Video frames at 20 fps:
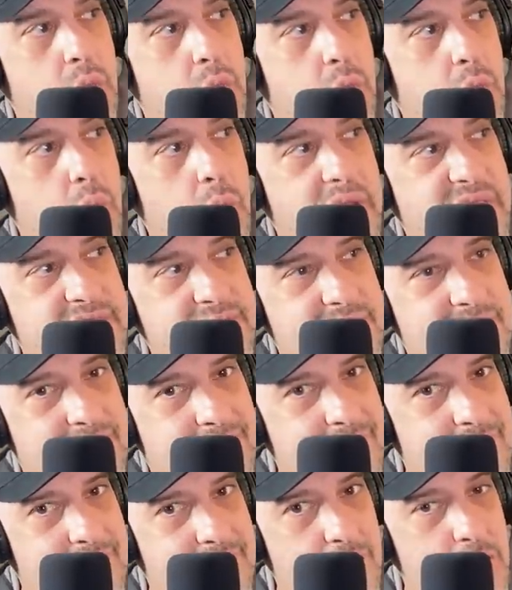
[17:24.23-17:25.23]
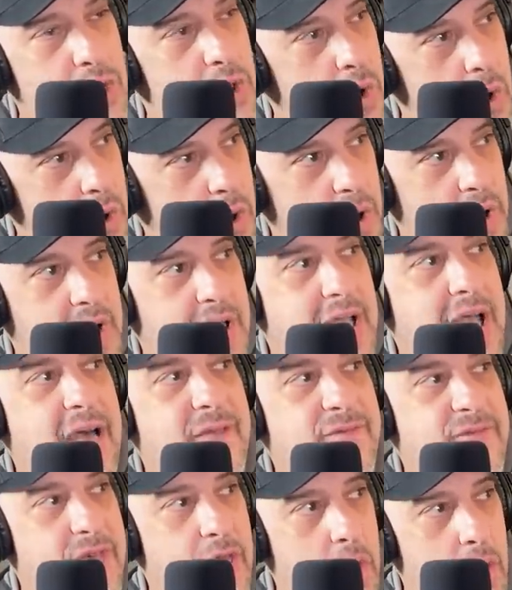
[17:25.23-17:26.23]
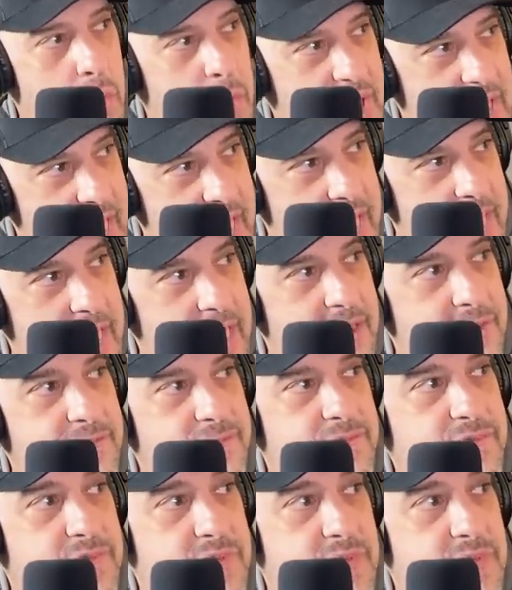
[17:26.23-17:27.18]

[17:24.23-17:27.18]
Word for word: went to New York, got the okay